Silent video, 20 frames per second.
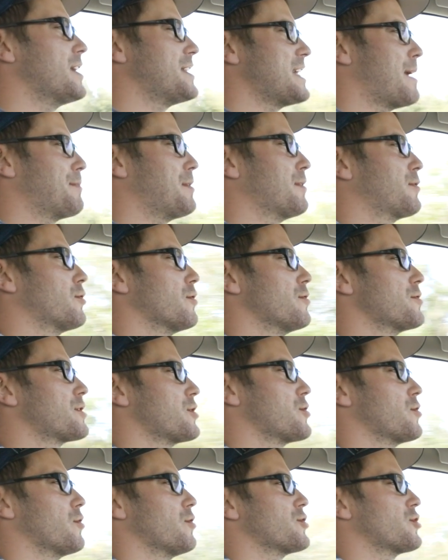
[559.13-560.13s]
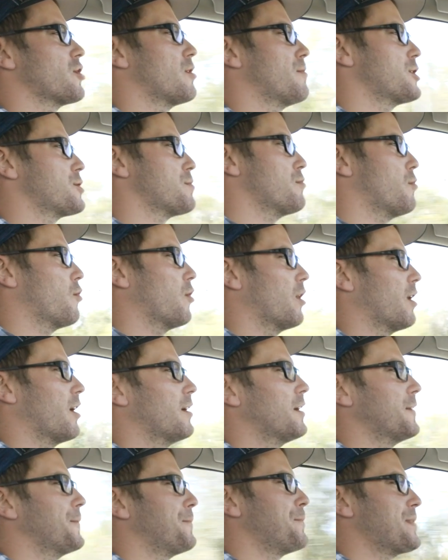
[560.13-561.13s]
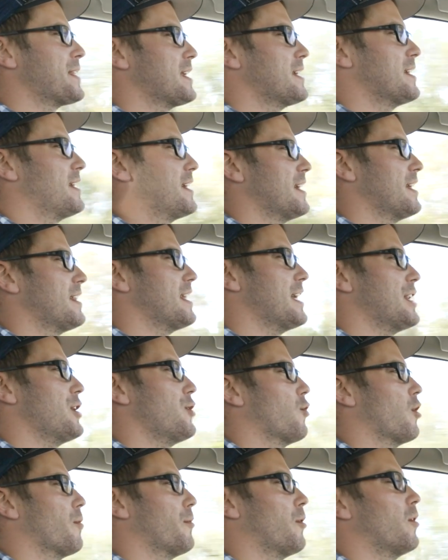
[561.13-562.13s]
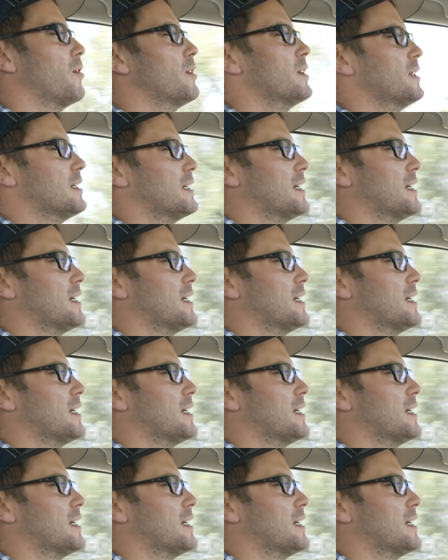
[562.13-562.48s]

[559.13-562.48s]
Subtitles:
adaptive cruise control so much more than normal.